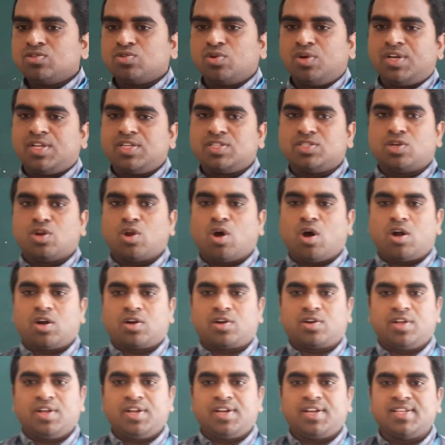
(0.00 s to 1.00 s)
So it is
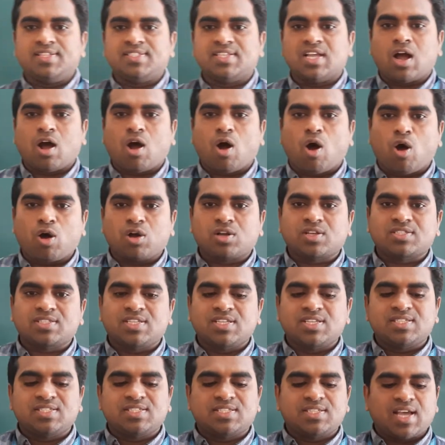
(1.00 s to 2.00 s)
not. It is a
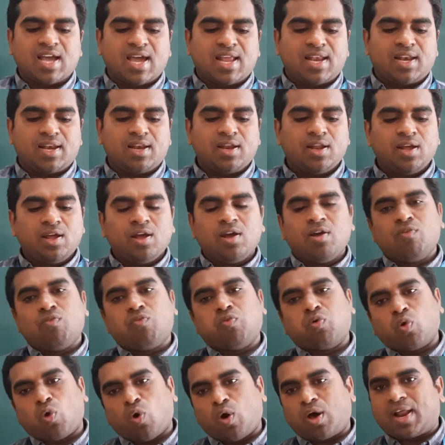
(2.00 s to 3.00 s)
oxygen
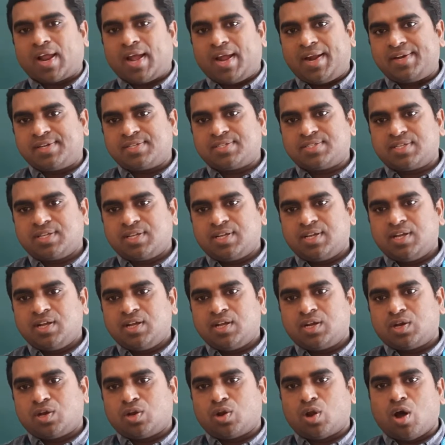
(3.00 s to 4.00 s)
fluorides,
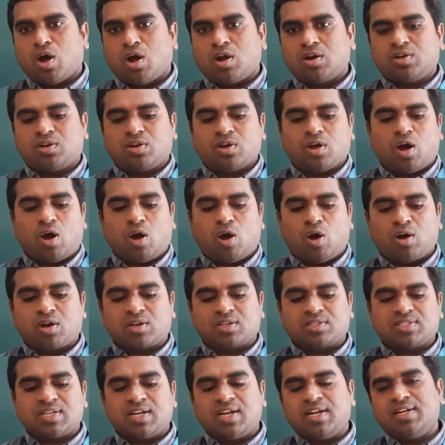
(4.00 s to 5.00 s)
not
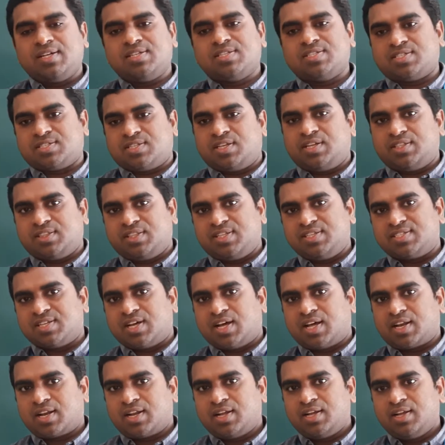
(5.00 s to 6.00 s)
oxides. These
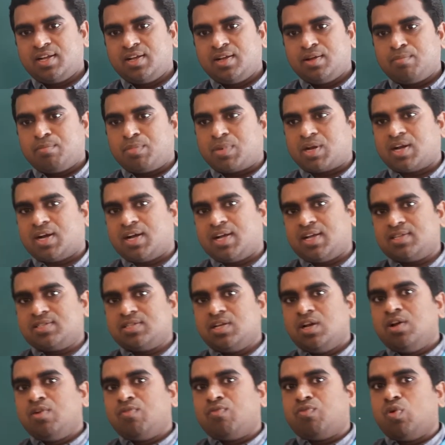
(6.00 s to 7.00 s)
are.
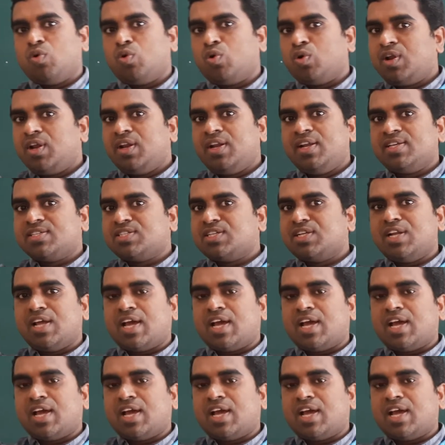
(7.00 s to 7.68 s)
Because fluorine is